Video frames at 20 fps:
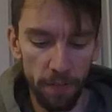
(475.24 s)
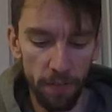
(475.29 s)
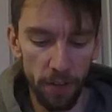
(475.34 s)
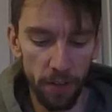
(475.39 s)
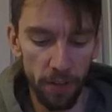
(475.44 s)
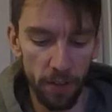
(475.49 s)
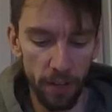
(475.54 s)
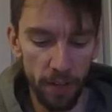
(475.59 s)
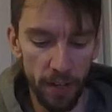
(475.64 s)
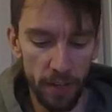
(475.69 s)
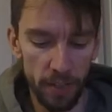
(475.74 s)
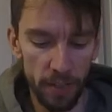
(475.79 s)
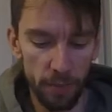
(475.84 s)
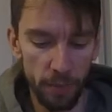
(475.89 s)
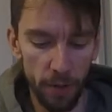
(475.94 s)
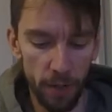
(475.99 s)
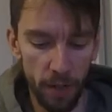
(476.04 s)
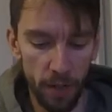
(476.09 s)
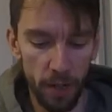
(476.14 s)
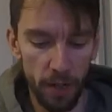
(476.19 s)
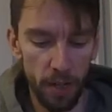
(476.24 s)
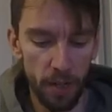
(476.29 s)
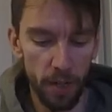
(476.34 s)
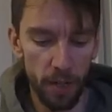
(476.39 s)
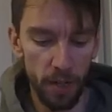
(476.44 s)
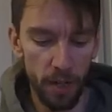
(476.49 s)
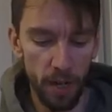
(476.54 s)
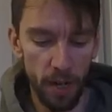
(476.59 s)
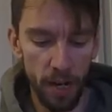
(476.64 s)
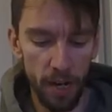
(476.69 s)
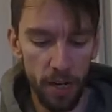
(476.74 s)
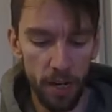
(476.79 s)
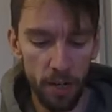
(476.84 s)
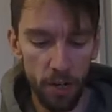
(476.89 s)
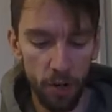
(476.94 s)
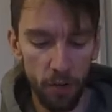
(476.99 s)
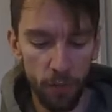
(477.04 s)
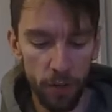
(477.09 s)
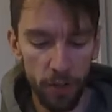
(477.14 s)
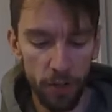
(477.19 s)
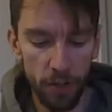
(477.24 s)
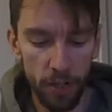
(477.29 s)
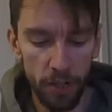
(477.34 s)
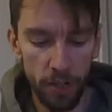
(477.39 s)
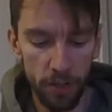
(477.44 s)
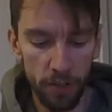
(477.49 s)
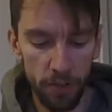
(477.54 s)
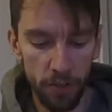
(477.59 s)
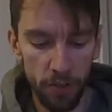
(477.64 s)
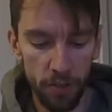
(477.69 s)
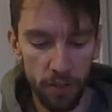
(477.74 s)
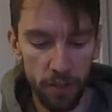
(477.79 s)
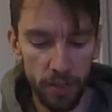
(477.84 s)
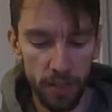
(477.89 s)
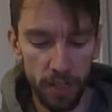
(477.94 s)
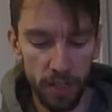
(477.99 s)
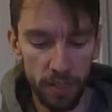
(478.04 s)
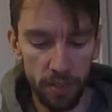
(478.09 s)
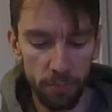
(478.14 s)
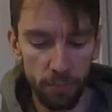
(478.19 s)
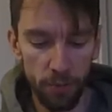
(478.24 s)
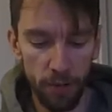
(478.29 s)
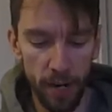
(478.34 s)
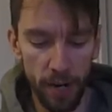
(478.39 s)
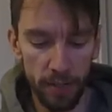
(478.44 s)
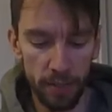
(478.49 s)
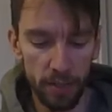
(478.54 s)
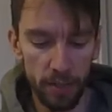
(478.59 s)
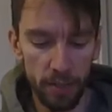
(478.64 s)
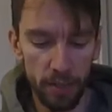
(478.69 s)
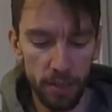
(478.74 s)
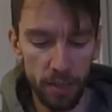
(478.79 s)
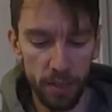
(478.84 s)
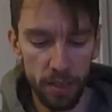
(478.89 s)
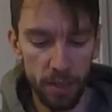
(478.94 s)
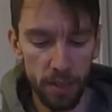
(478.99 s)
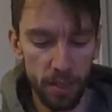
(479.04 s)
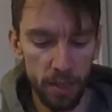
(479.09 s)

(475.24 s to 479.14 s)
Feel that spot. And you know, when you're not used to it, it takes some practice.